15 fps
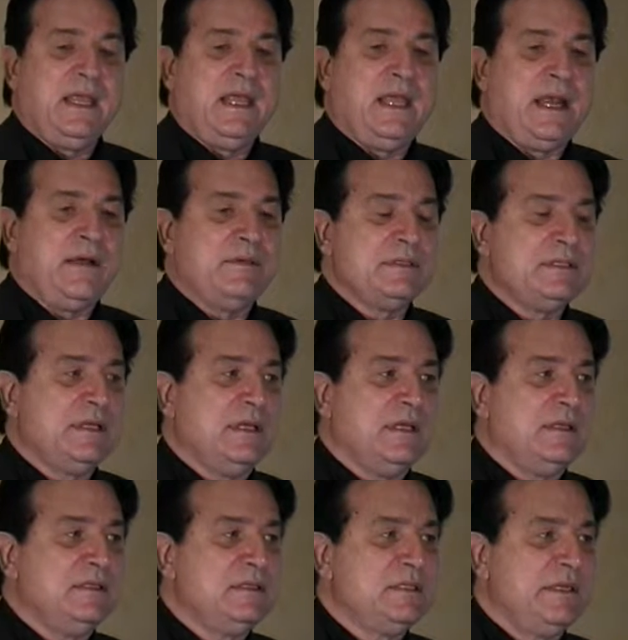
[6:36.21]
And I was a
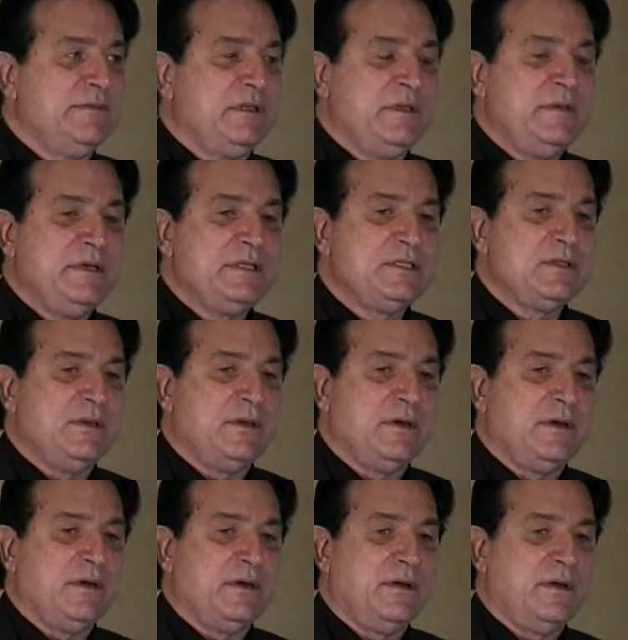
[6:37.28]
civil liberties
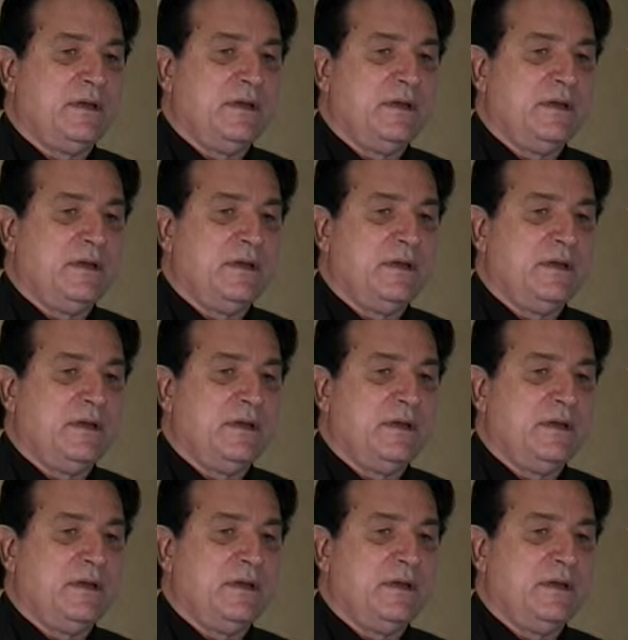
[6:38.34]
lawyer,